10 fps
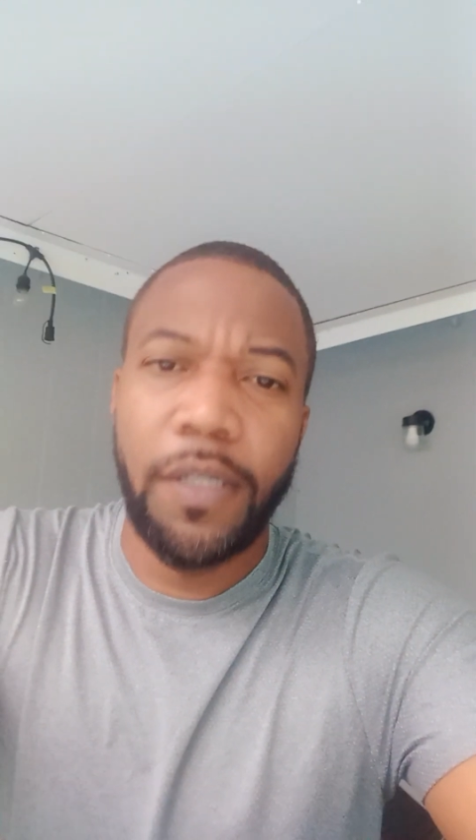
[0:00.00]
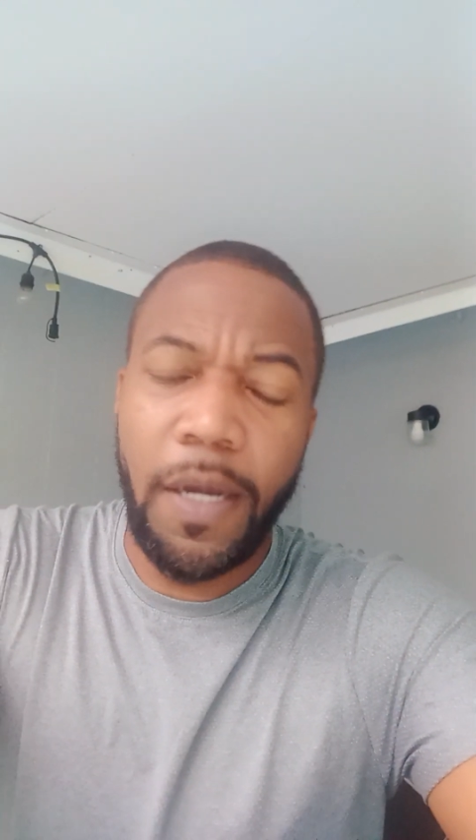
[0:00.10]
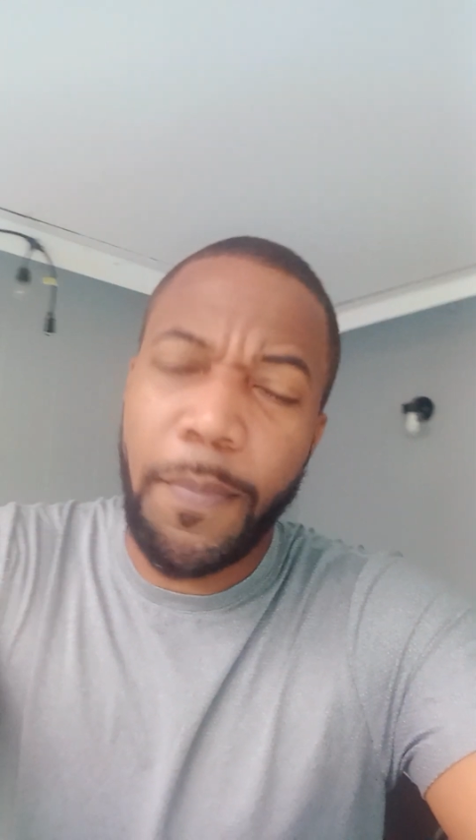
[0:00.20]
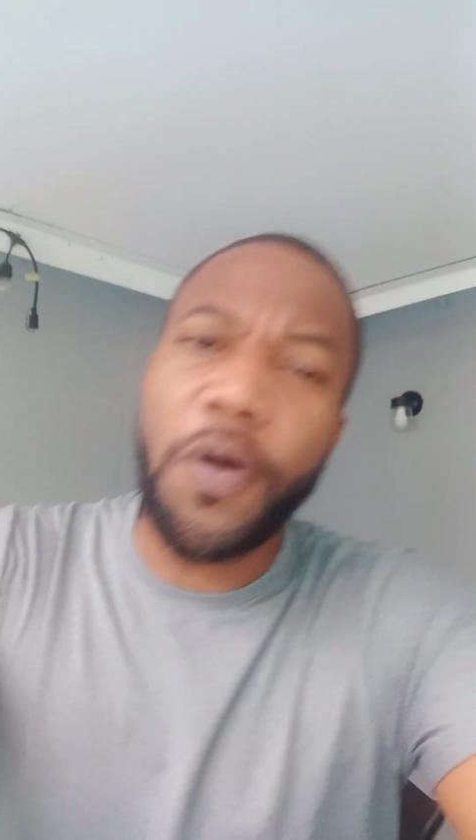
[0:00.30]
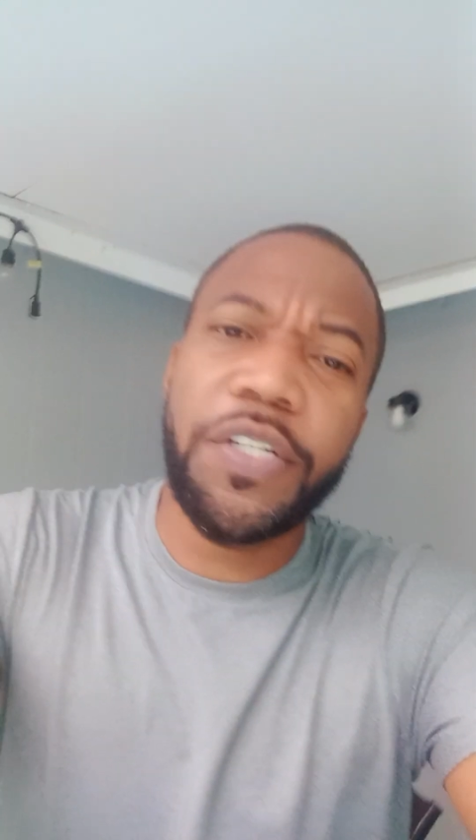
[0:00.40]

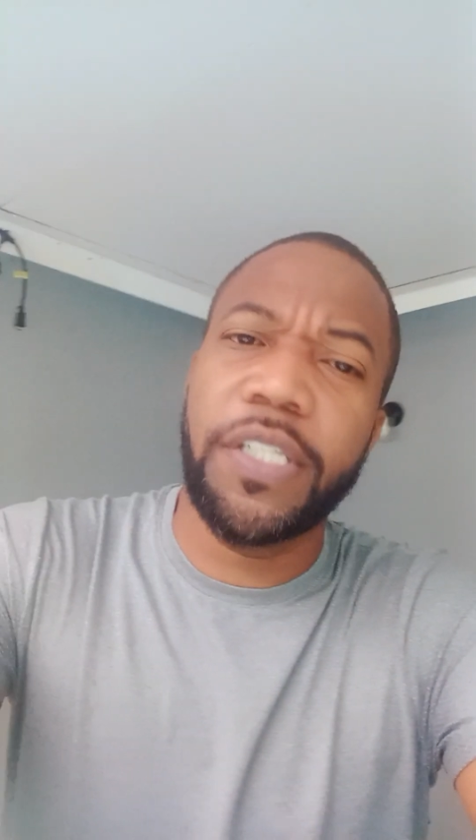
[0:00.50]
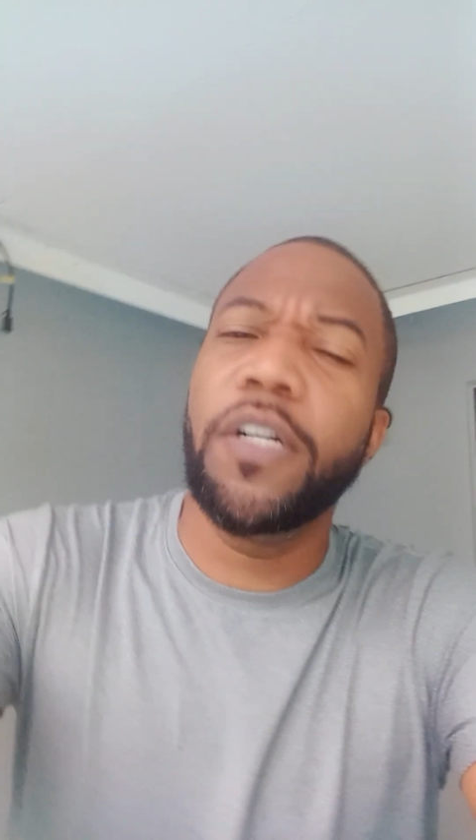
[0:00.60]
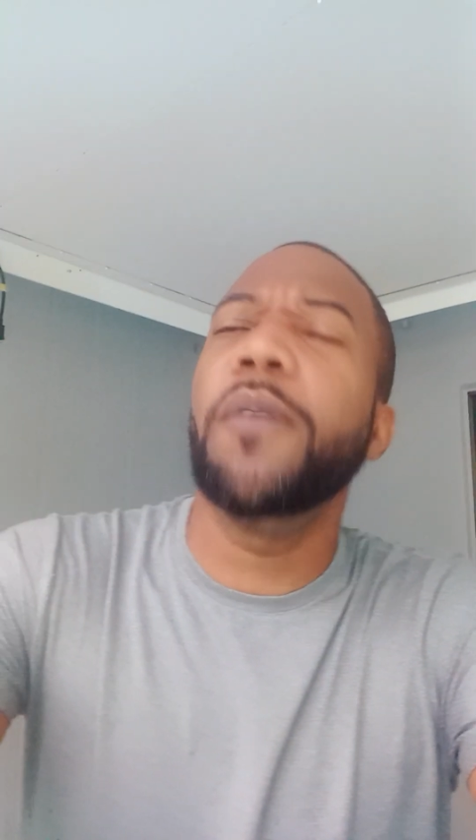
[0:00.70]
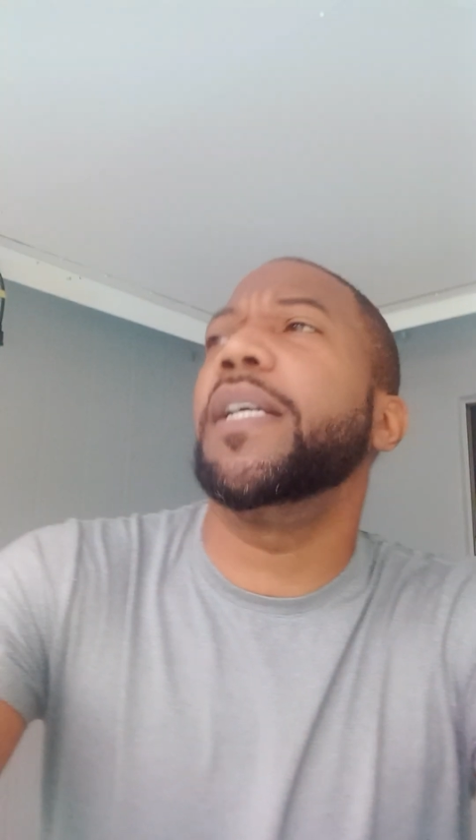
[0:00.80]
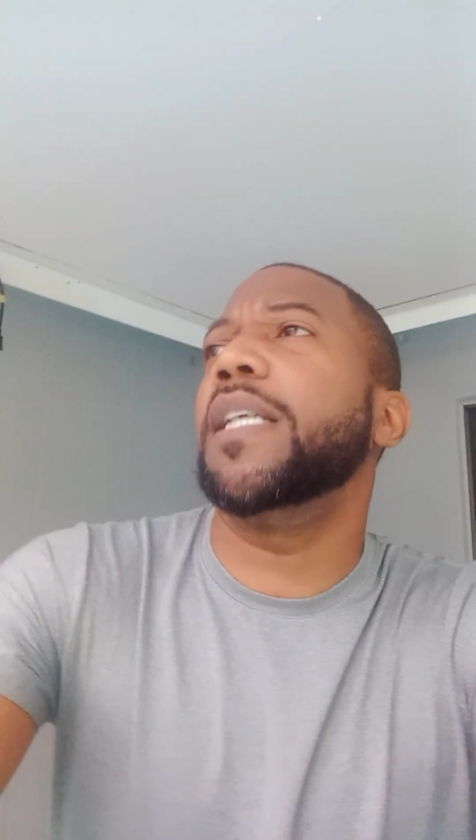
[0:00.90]
Abortion,
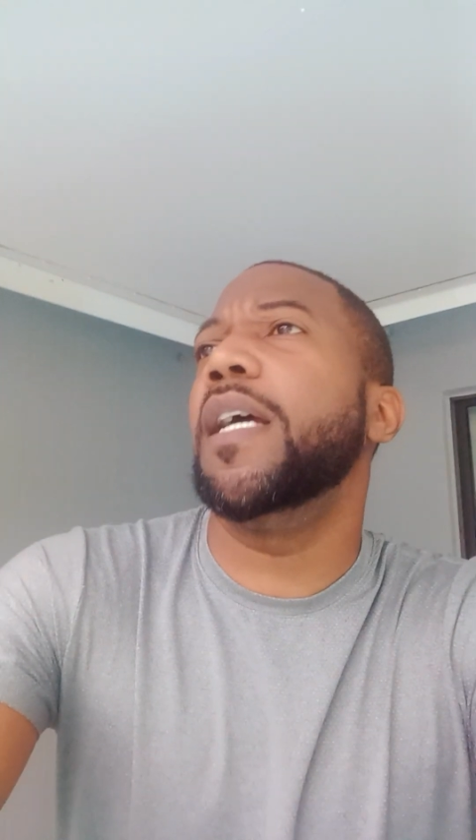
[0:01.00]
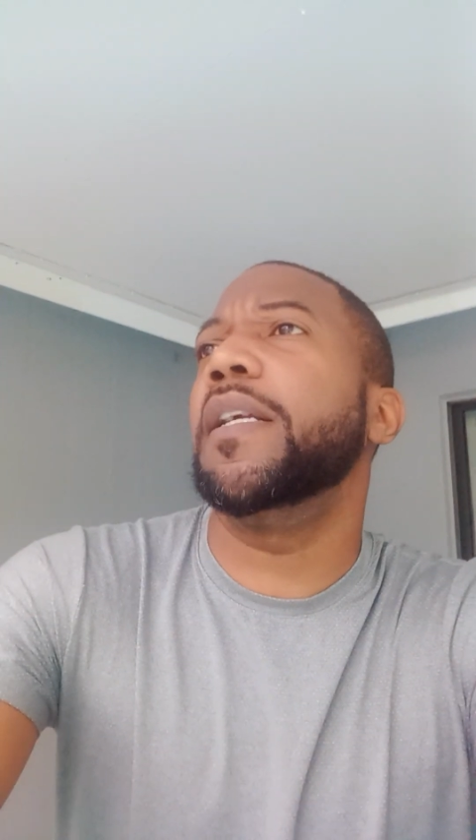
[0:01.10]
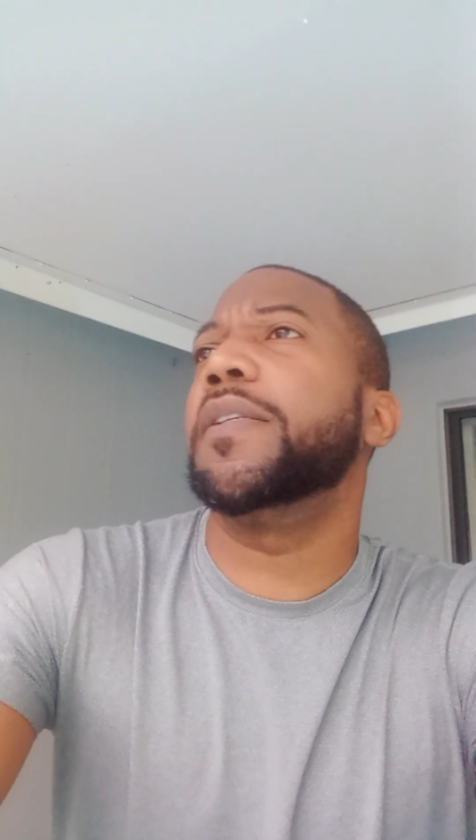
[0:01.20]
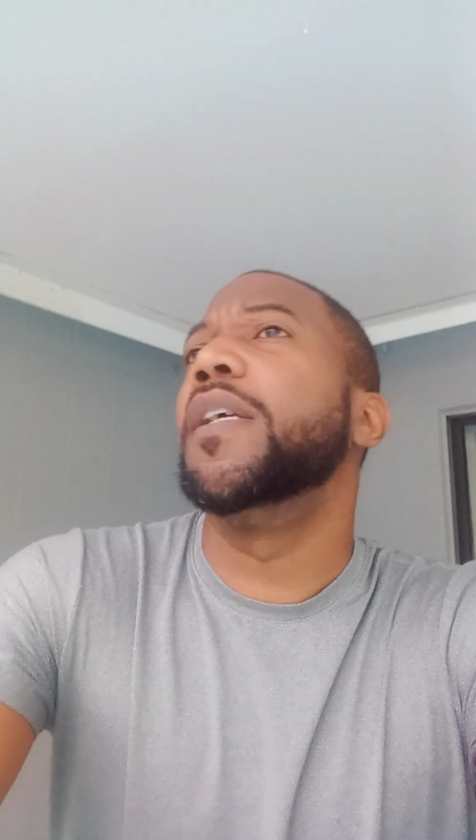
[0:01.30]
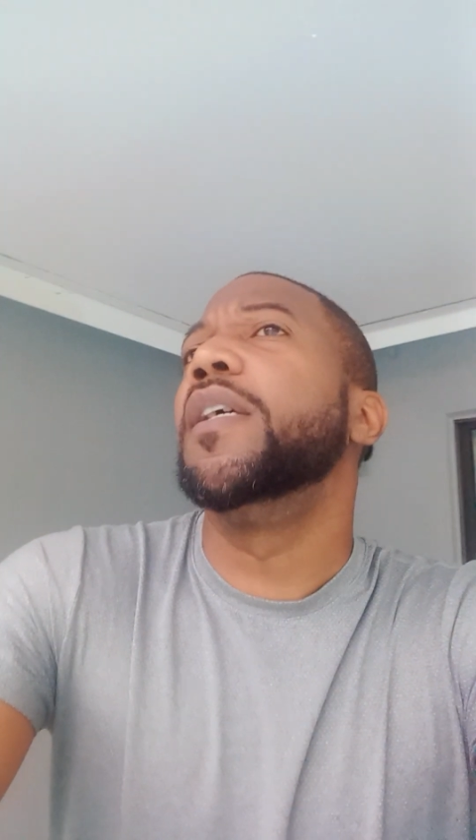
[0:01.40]
oh my
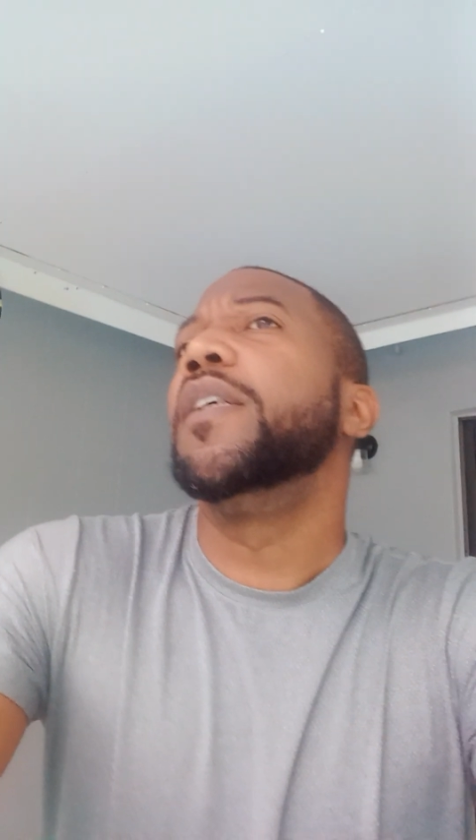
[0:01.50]
gosh.